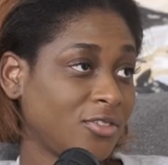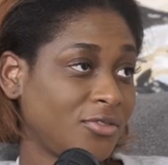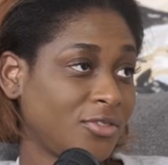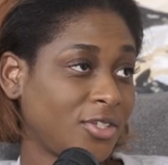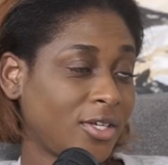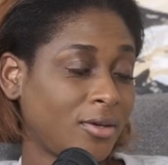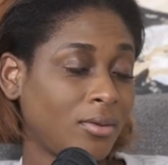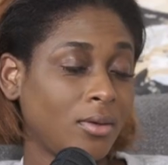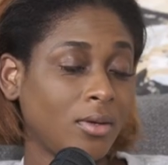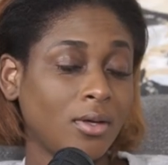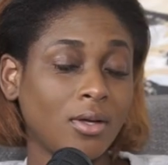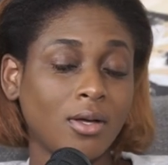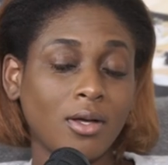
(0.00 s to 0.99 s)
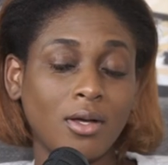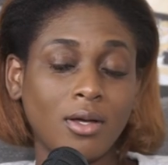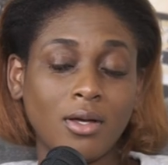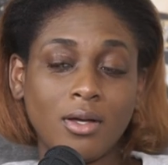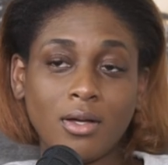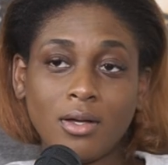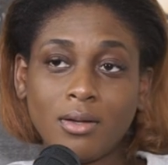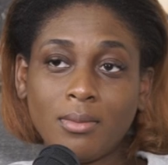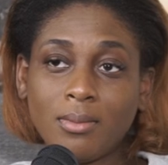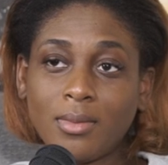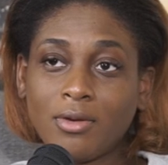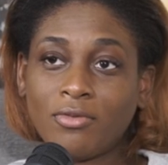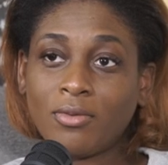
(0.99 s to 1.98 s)
For now,
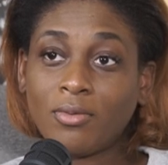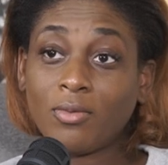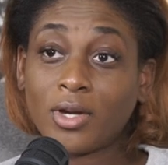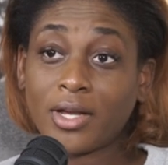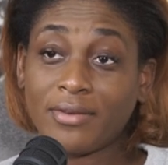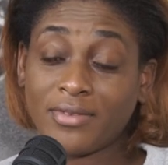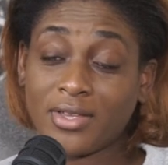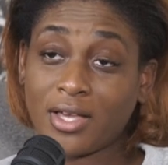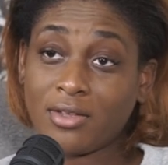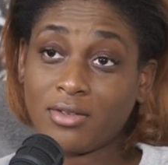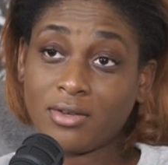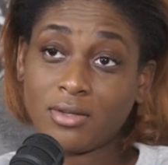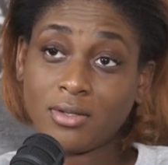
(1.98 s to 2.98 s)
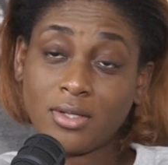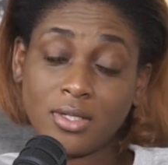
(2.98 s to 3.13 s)
um, from what I've gathered,